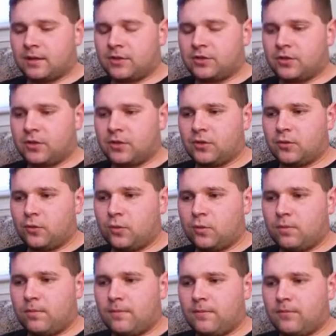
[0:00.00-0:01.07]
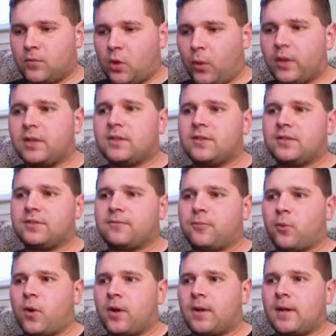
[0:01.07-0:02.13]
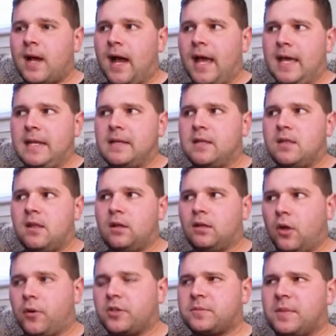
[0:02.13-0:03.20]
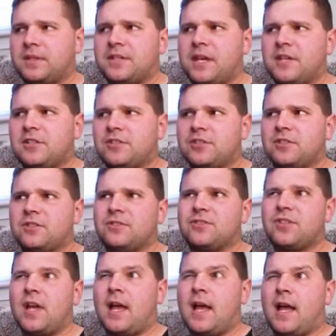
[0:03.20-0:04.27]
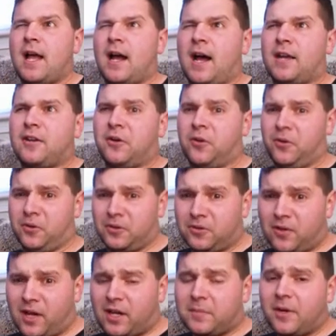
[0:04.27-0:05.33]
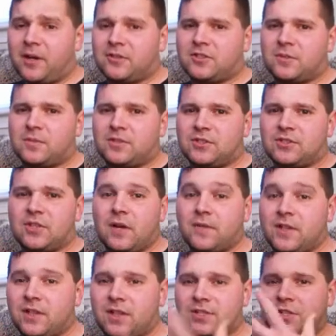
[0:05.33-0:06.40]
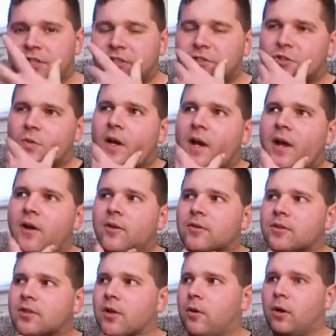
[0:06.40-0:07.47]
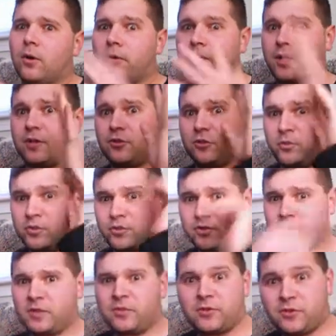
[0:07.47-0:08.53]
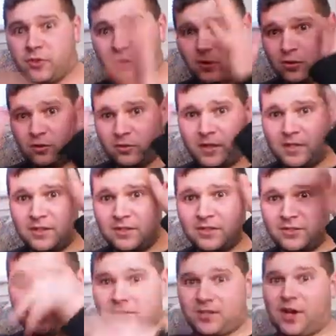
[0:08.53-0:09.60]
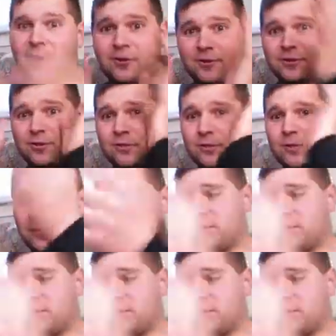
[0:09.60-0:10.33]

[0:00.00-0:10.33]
So, going into this one, I had low expectations. I heard a lot about some of the stuff that they changed around. You know, oh, they got new musical numbers. Oh, they did this to this character, so forth